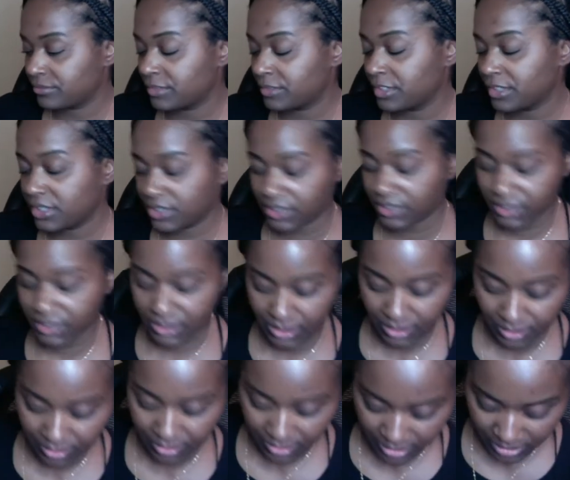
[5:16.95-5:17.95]
Interesting.
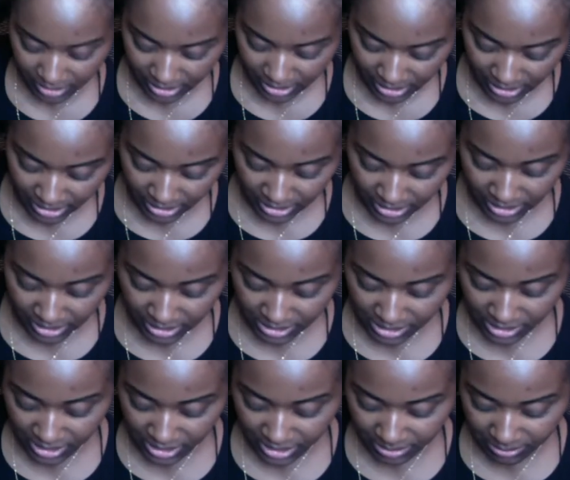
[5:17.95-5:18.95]

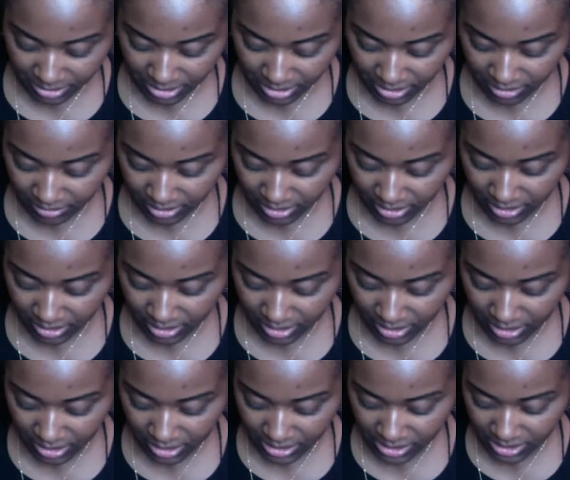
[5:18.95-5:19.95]
Let's keep going.
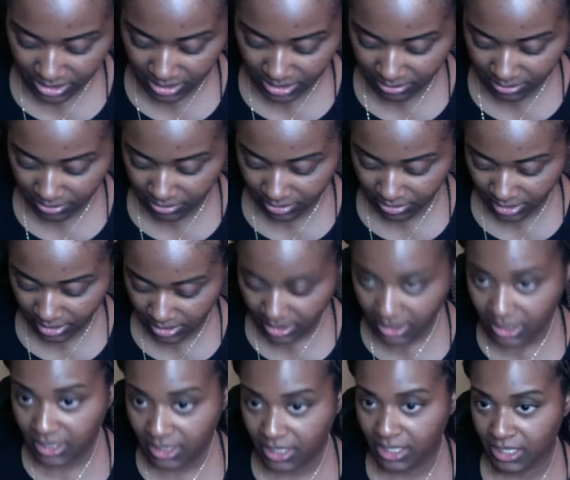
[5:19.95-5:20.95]
Let's keep going.
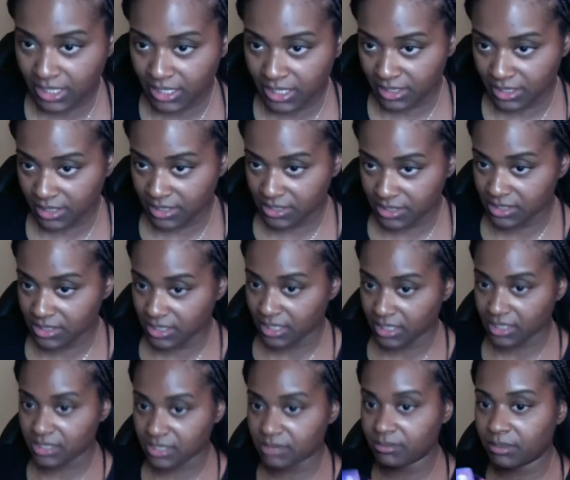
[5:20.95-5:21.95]
I like these
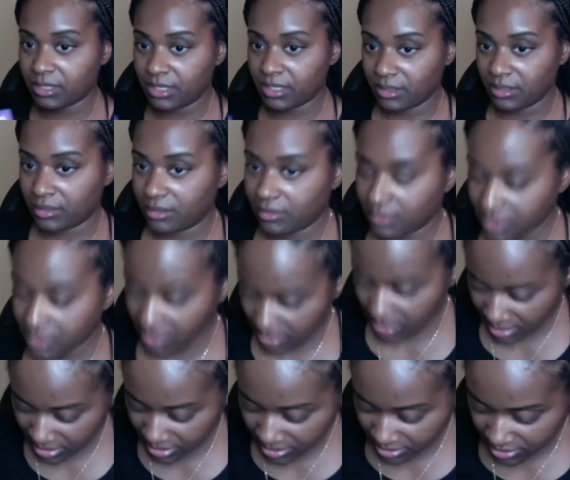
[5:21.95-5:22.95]
decks, but you know it's
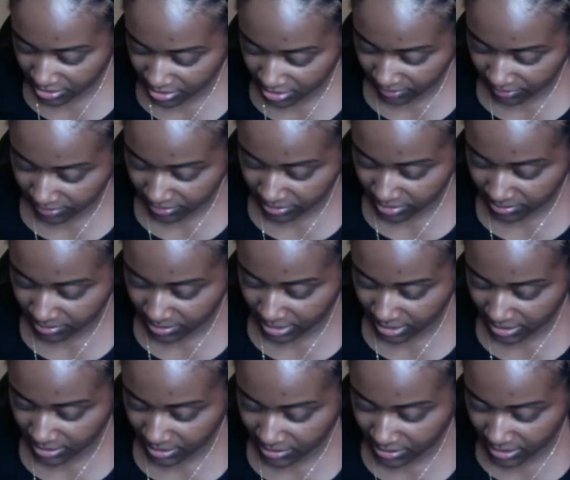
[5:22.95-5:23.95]
hard to shuffle
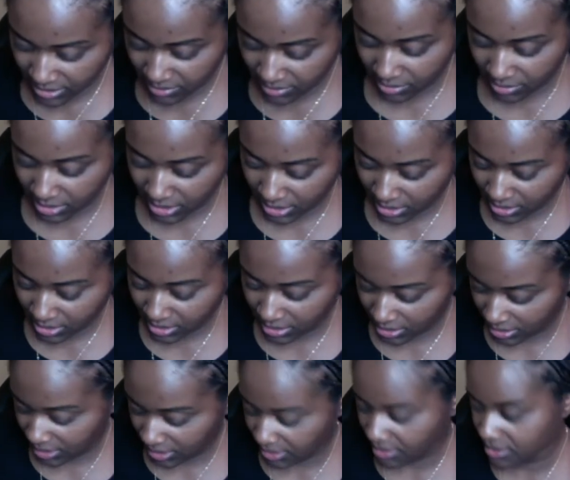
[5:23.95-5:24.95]
sometimes. These really thick
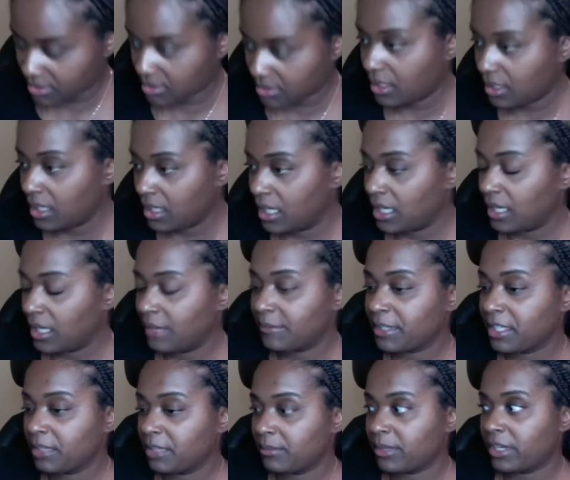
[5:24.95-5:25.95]
decks. I'm
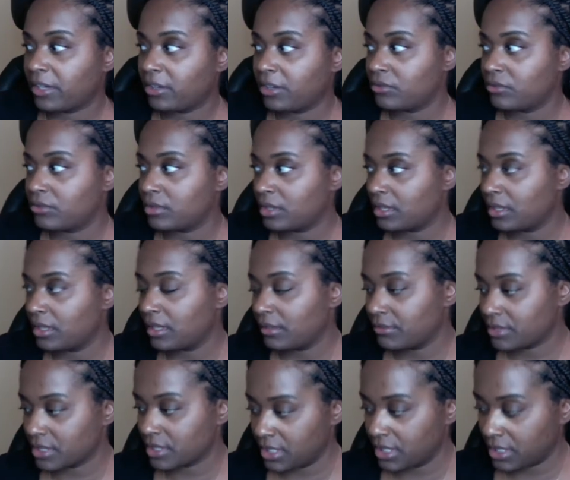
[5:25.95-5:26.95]
getting my own. I
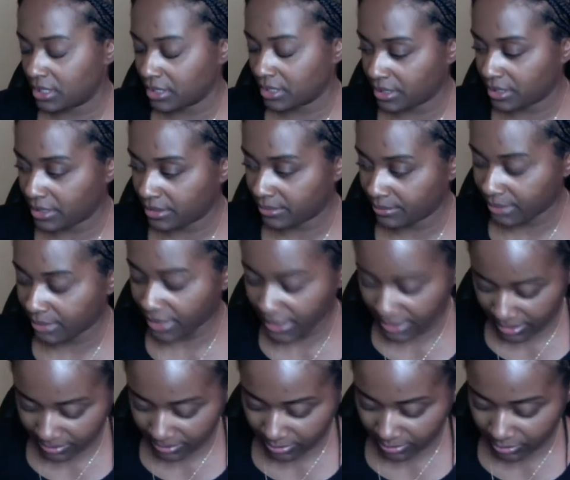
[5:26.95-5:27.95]
was gonna. Um, I
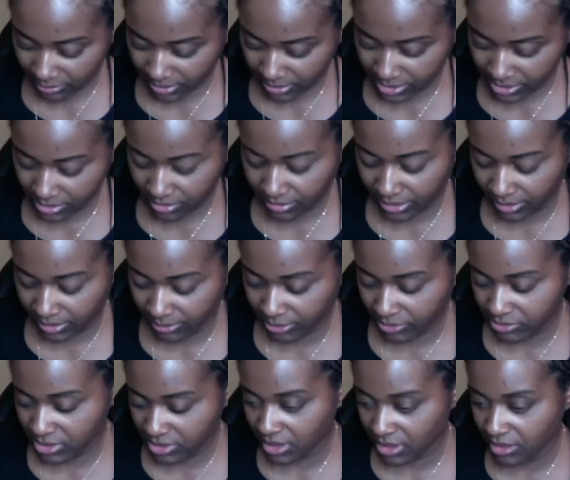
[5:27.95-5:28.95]
am going to create my
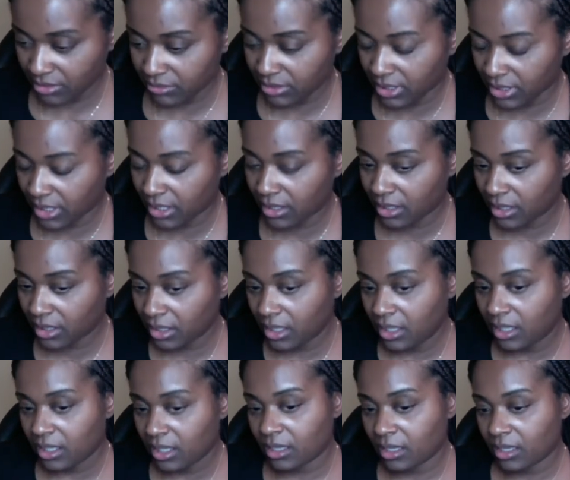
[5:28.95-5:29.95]
own tarot deck
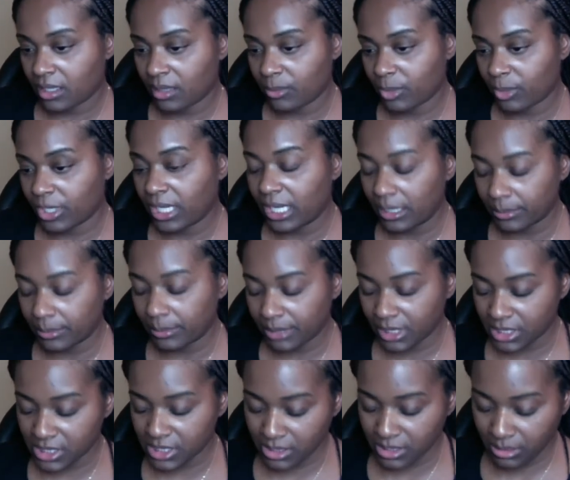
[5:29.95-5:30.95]
um, with
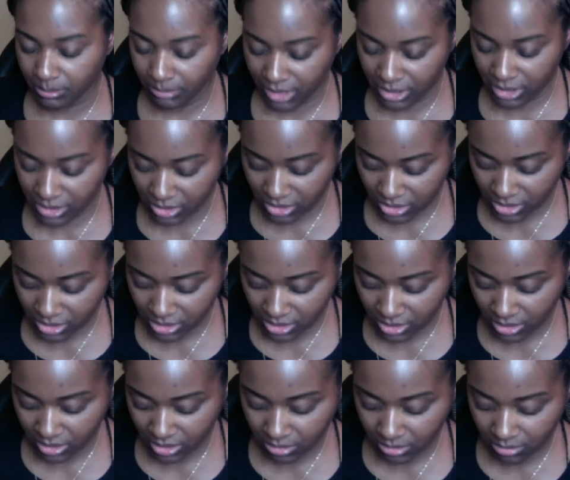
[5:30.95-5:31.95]
kabbalistic messages
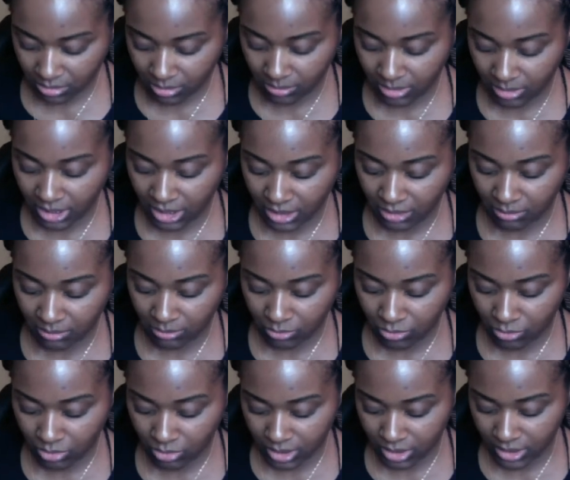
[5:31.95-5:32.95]
and making it
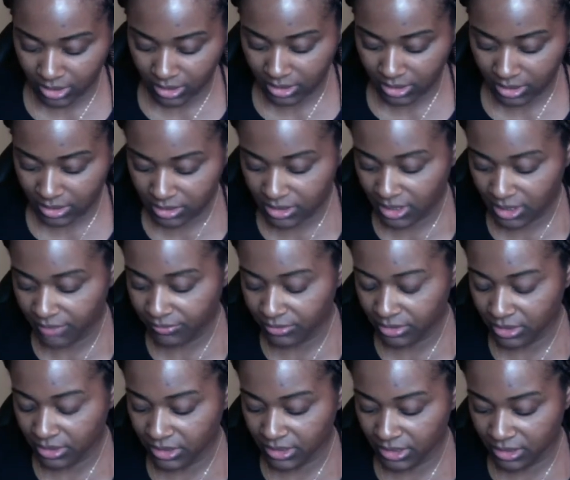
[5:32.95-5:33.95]
more
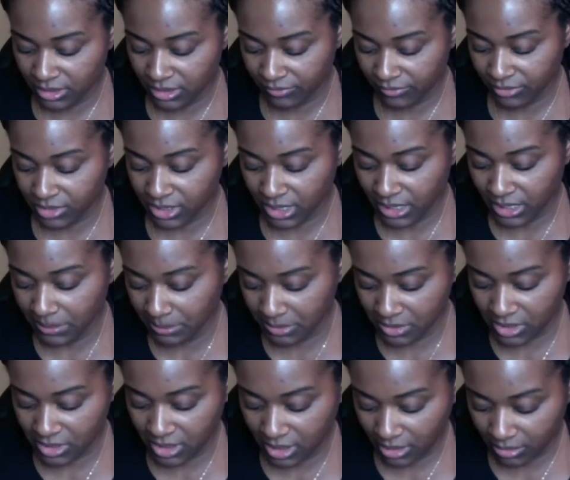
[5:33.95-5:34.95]
Definitely different type of
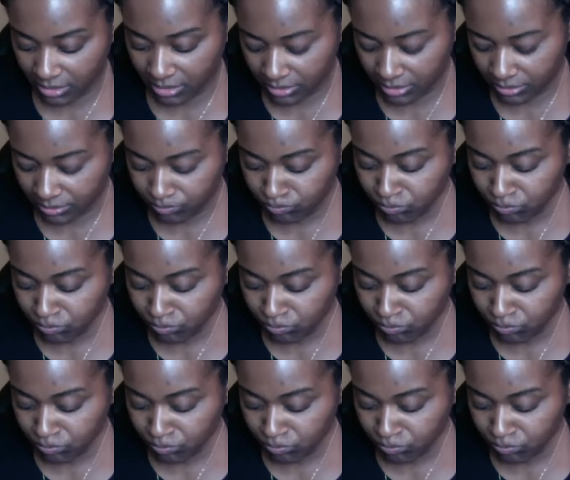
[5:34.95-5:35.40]
tarot.